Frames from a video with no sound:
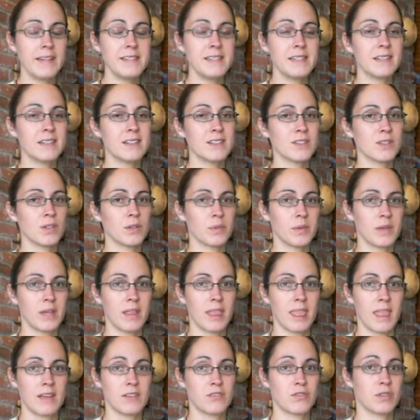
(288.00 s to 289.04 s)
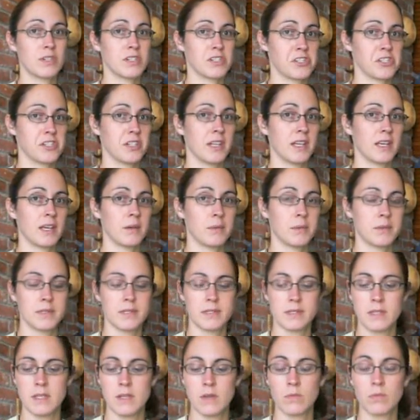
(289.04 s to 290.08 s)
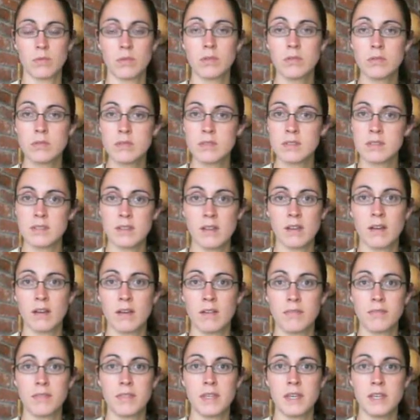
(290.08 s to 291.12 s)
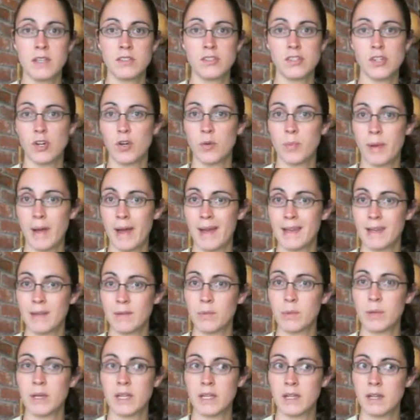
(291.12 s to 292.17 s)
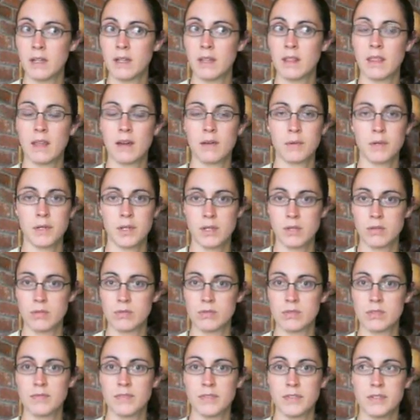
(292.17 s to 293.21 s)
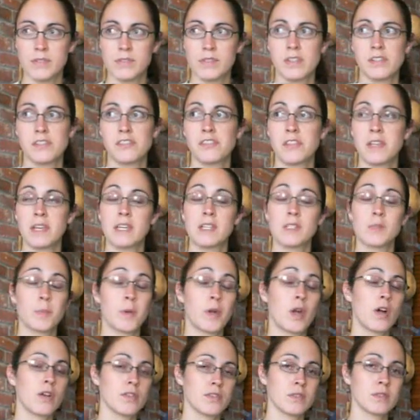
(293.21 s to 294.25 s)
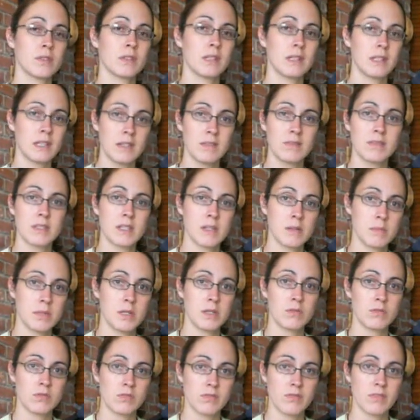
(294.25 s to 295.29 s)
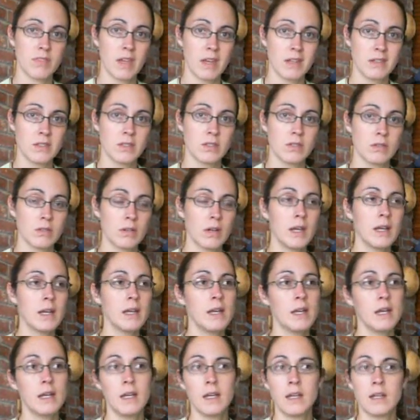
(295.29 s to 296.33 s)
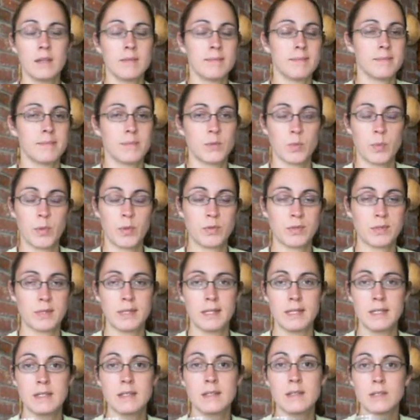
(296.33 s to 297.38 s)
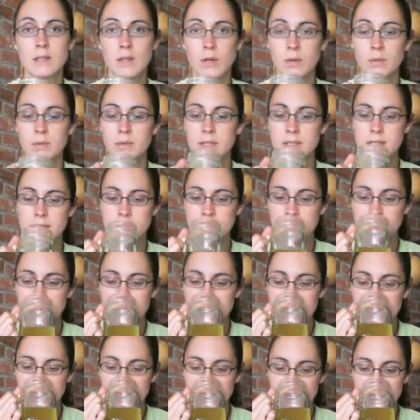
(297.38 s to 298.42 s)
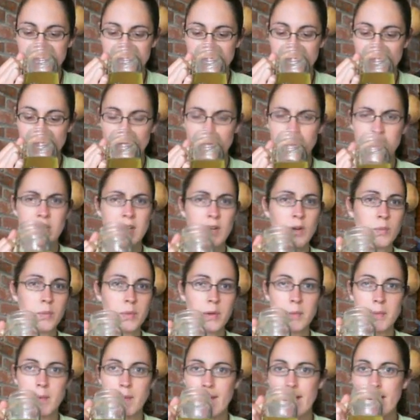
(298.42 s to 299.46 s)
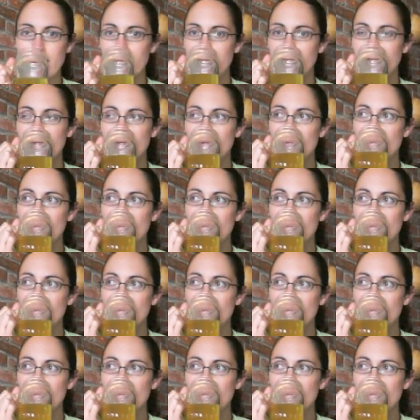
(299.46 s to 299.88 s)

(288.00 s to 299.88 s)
did also read that traditionally it was the roots of the Joe Pye weed that were used for such things, but also the leaves can be used for that too, supposedly. So, let's see. Hopefully I don't burn my mouth.